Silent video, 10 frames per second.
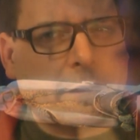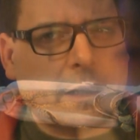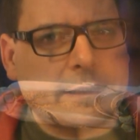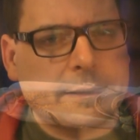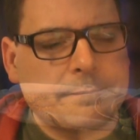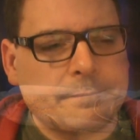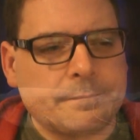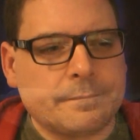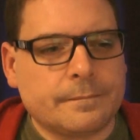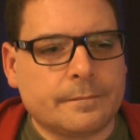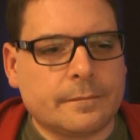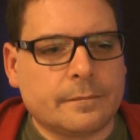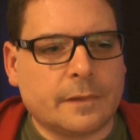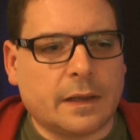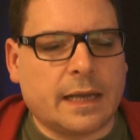to that.
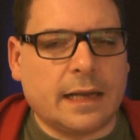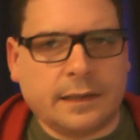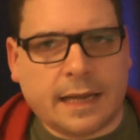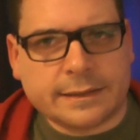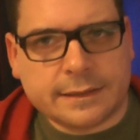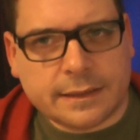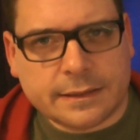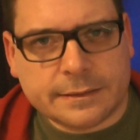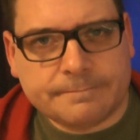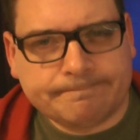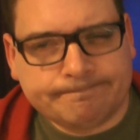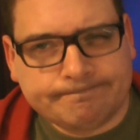Again an accident?